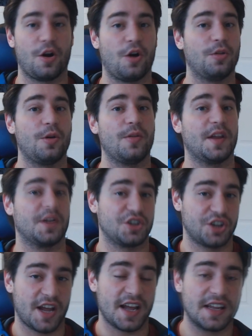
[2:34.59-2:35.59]
Although then
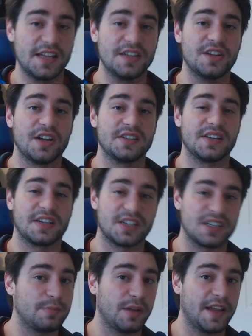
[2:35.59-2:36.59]
Shaggy does
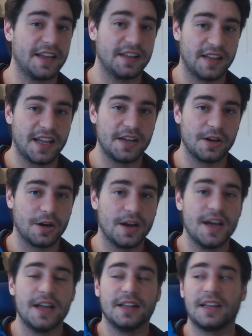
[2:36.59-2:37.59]
explain later
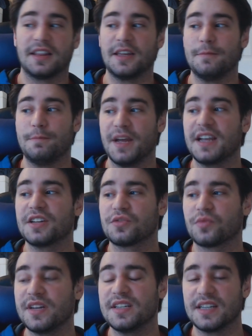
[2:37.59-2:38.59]
that the
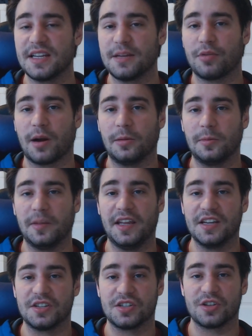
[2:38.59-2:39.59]
biggest reason he probably
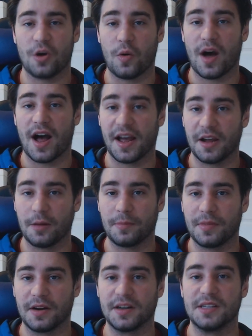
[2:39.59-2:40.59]
is so high
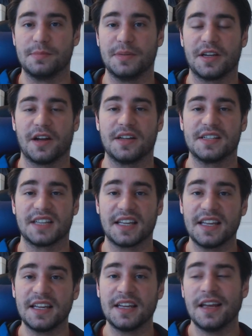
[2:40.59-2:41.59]
up there is because
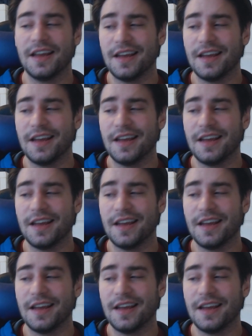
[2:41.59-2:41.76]
he,